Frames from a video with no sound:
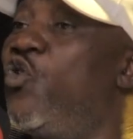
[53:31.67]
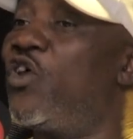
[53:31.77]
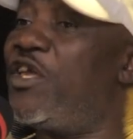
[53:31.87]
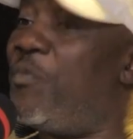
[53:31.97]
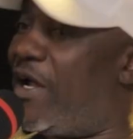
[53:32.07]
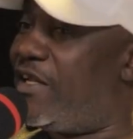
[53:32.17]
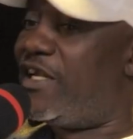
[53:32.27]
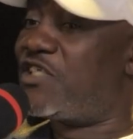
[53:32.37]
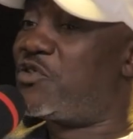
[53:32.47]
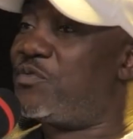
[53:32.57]
goalkeeper at the
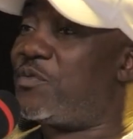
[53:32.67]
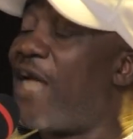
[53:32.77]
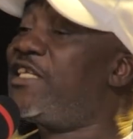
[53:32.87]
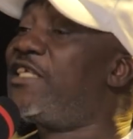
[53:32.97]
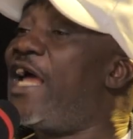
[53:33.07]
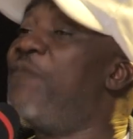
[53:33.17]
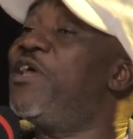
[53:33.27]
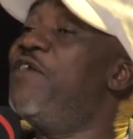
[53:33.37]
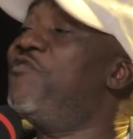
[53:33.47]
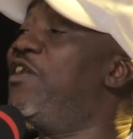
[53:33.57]
national team. At a time,
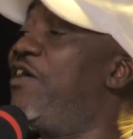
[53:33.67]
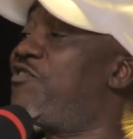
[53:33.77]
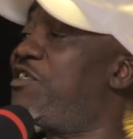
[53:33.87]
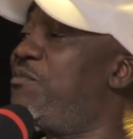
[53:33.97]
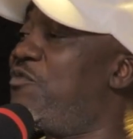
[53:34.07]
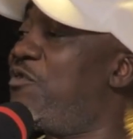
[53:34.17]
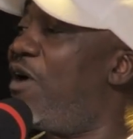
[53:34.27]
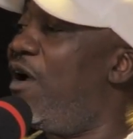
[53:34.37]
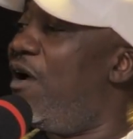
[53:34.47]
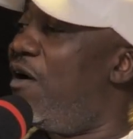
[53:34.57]
they even left him
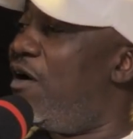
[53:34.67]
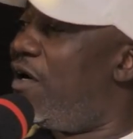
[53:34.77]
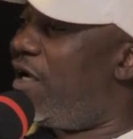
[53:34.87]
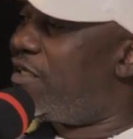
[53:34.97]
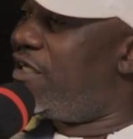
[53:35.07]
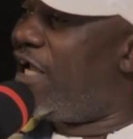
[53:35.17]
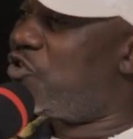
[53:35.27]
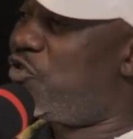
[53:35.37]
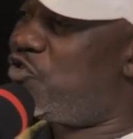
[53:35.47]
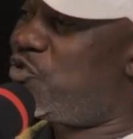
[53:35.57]
the national